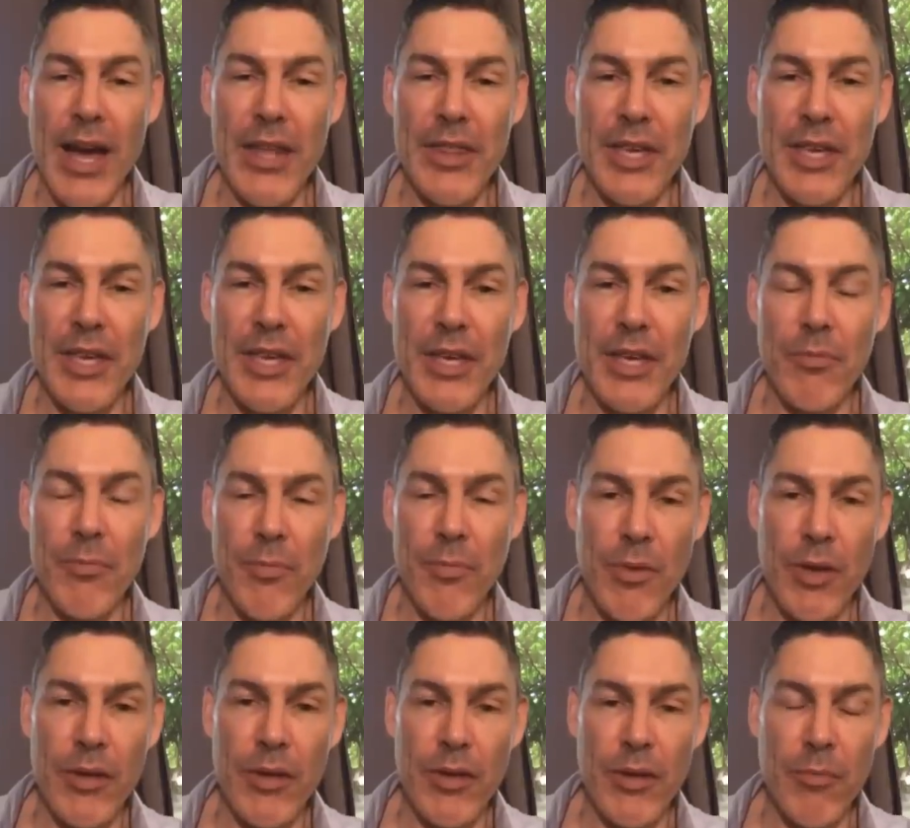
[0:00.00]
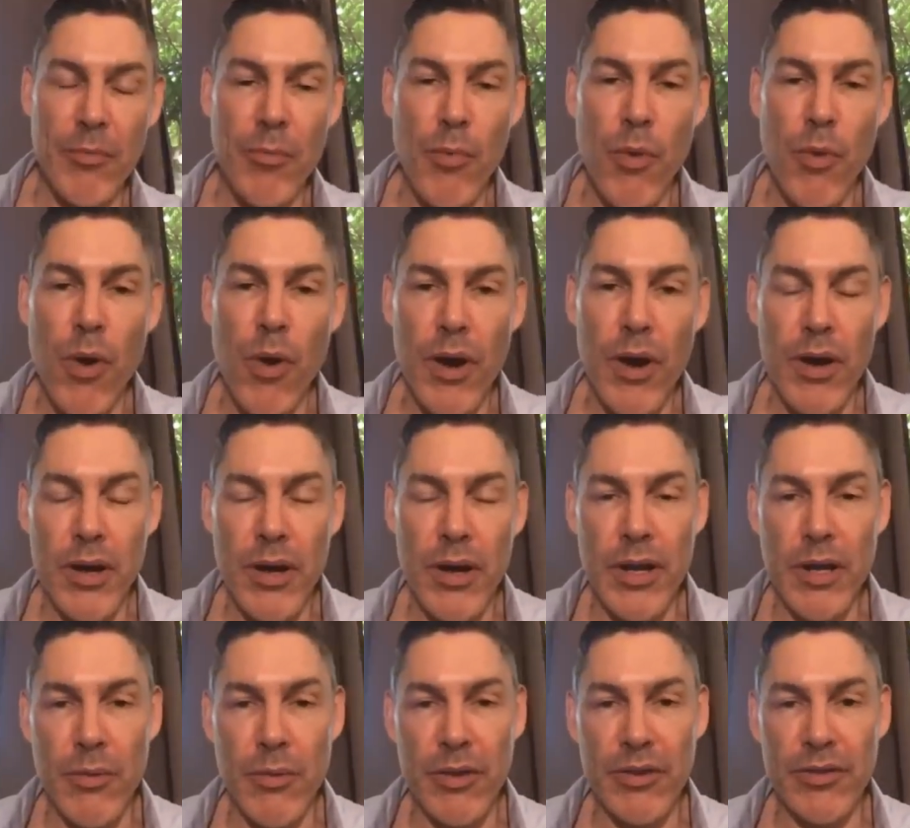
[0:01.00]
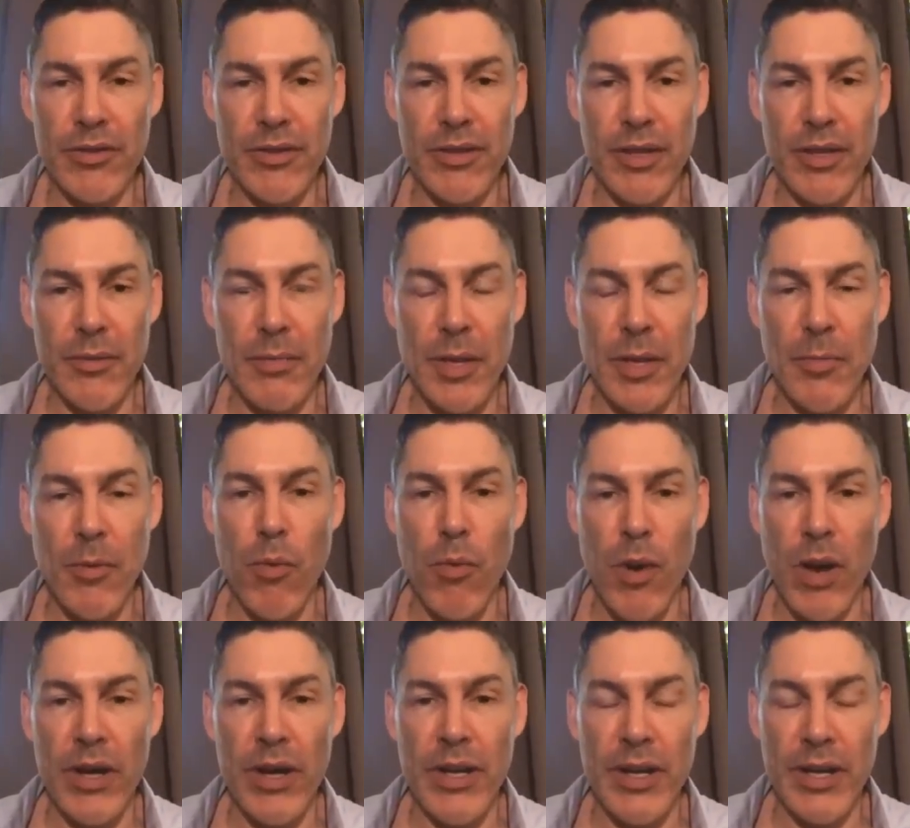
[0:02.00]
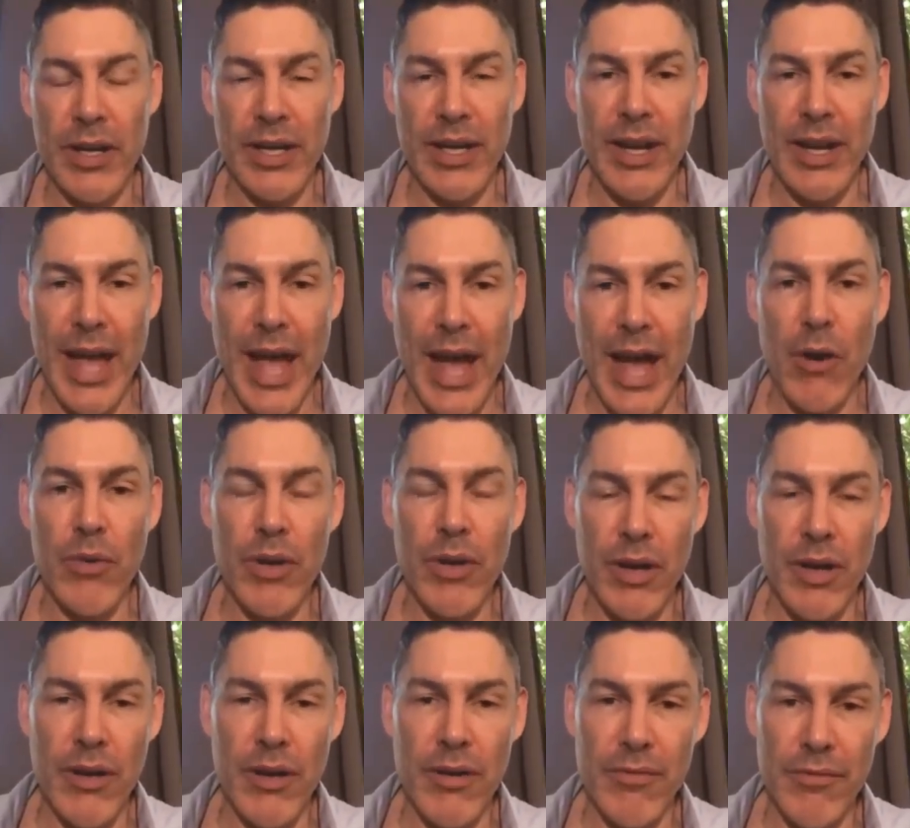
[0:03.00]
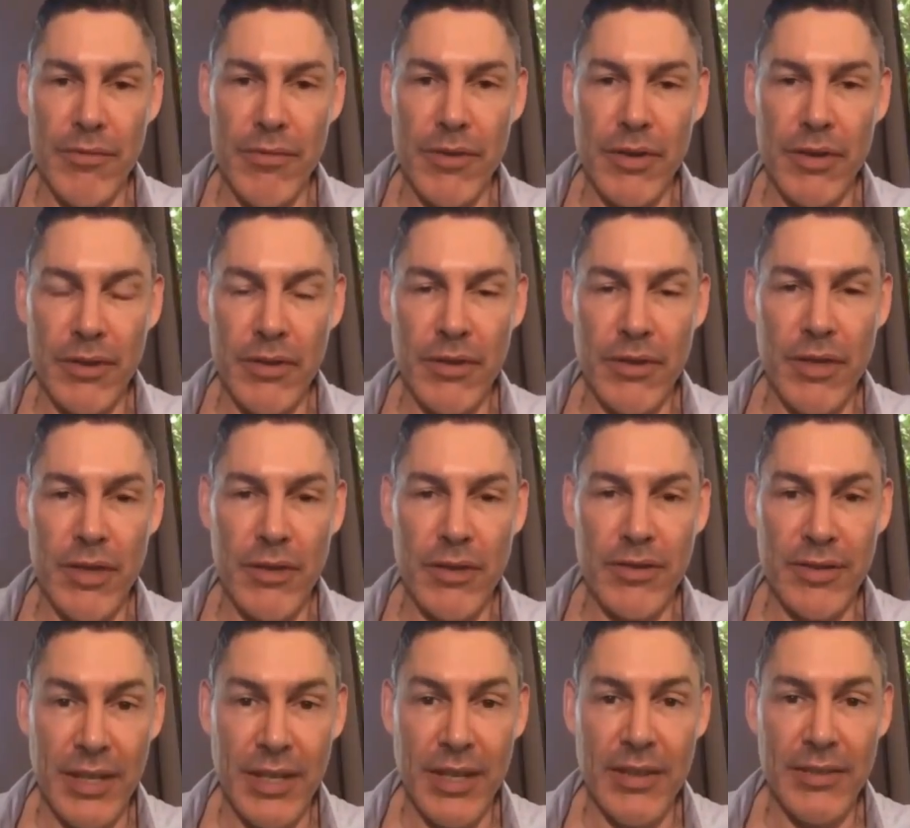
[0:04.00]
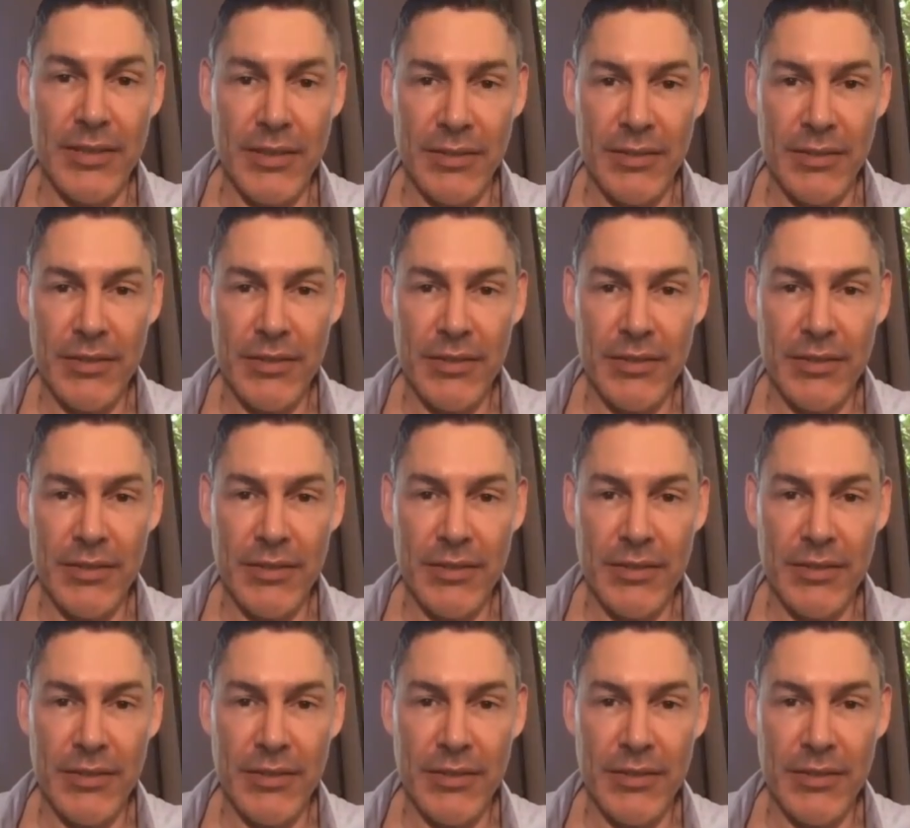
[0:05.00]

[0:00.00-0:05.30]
I think the more it was the people wanting to get out of the cities,